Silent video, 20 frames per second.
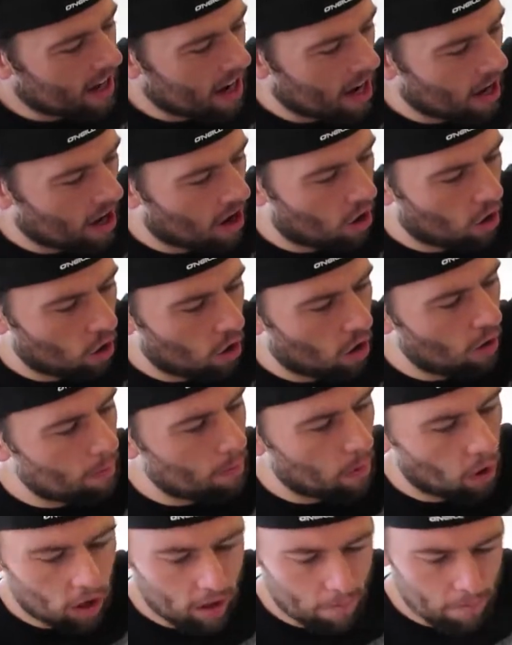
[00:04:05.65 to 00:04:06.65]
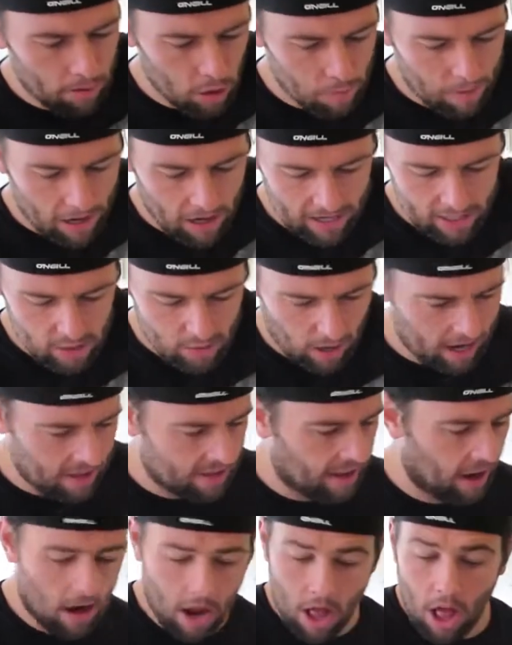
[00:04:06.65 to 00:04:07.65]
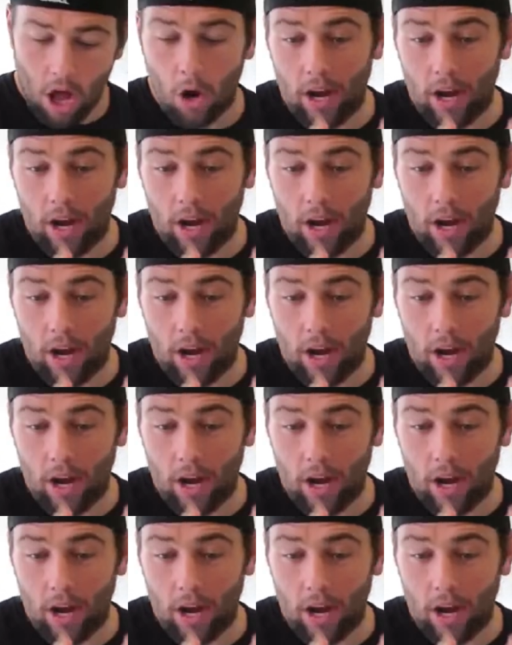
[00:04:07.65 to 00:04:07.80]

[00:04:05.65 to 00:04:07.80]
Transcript: A whole bowl of blueberries right in there.